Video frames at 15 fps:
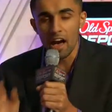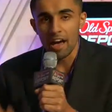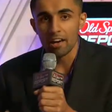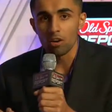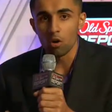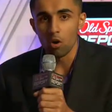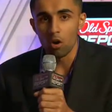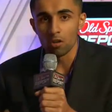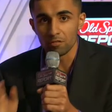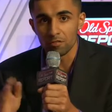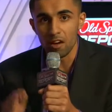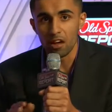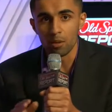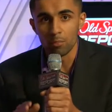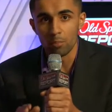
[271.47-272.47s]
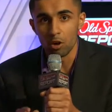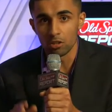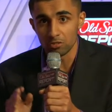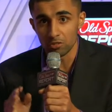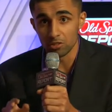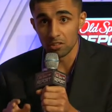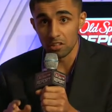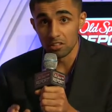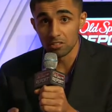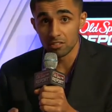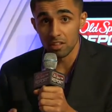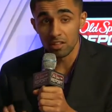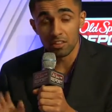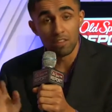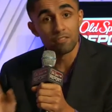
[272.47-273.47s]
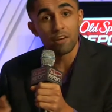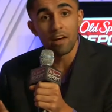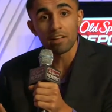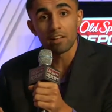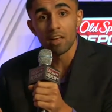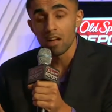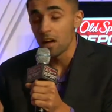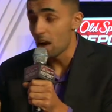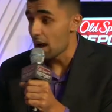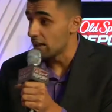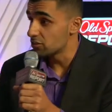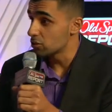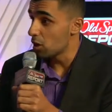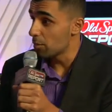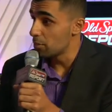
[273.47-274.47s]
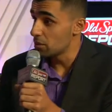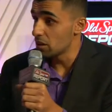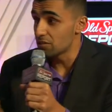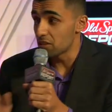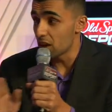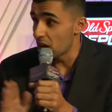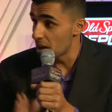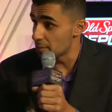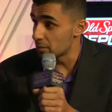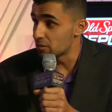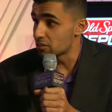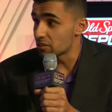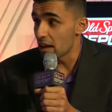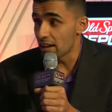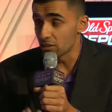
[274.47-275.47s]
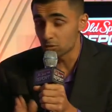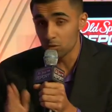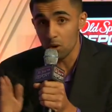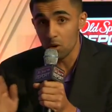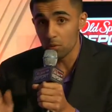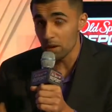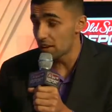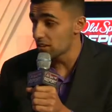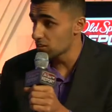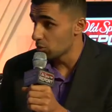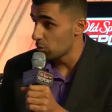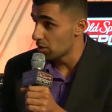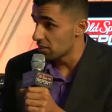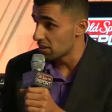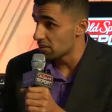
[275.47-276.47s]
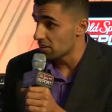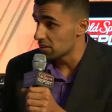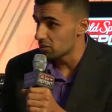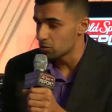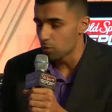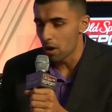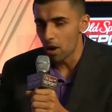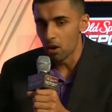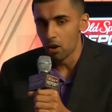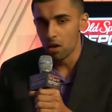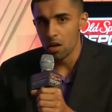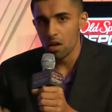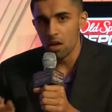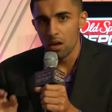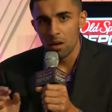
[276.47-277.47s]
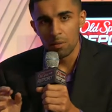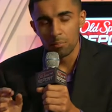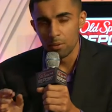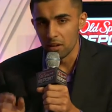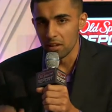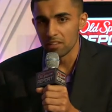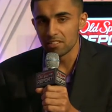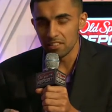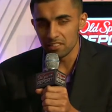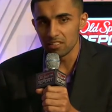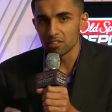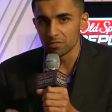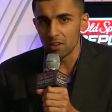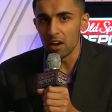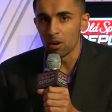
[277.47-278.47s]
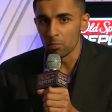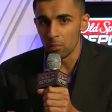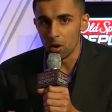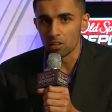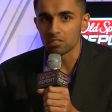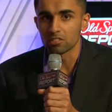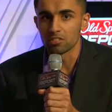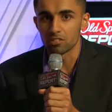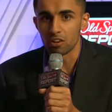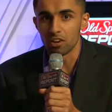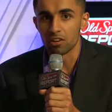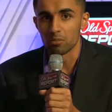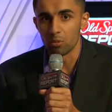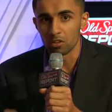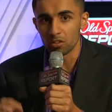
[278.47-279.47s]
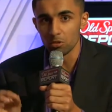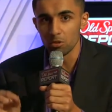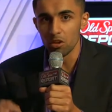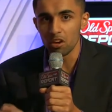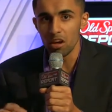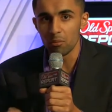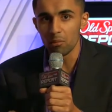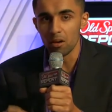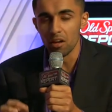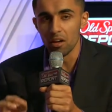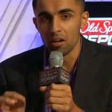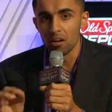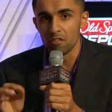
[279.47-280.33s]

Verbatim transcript: I called Final Boss versus Instinct. In fact, I saw Believe the Hype and Status Quo getting to where they did as well. But this is Final Boss's turn. When you look at what